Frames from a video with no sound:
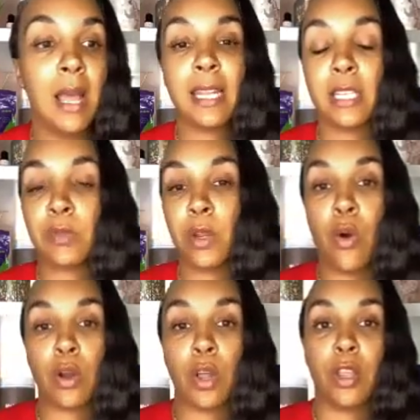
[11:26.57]
Let's
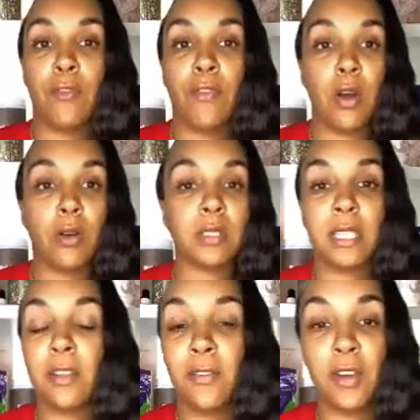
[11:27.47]
record on your phone,
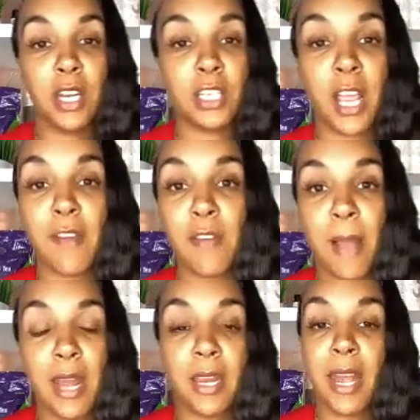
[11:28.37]
send the footage to
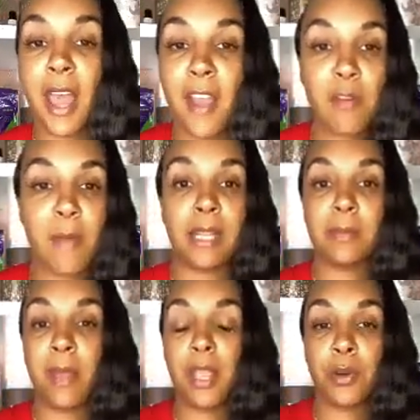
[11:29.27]
everybody. Now
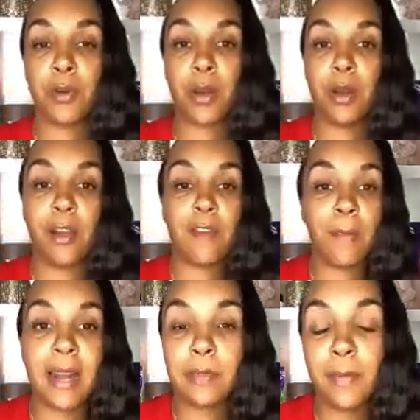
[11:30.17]
everybody's making a reel.
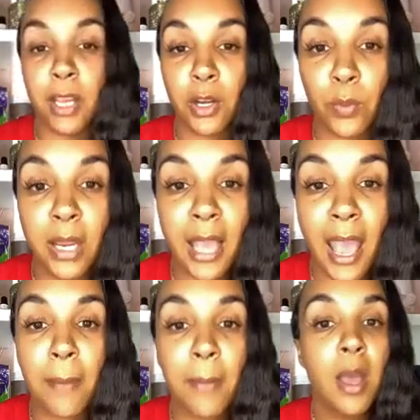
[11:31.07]
Everybody's making a
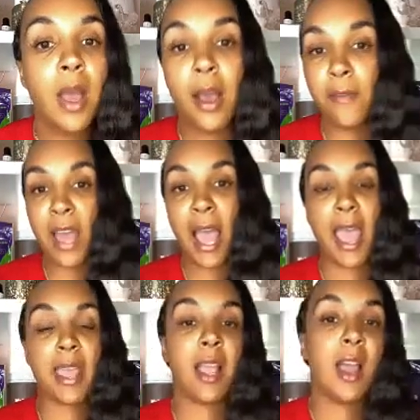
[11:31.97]
recap of the
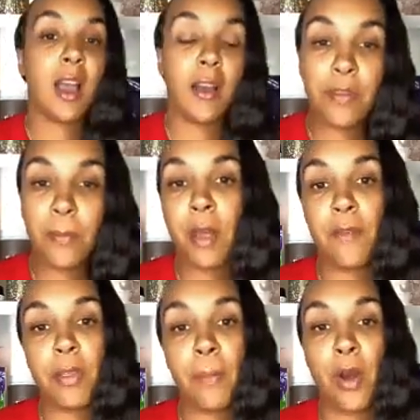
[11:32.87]
hike, of
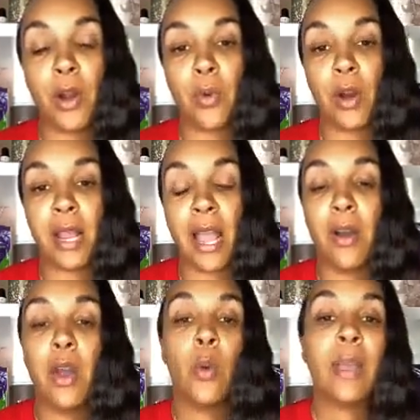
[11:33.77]
the park workout.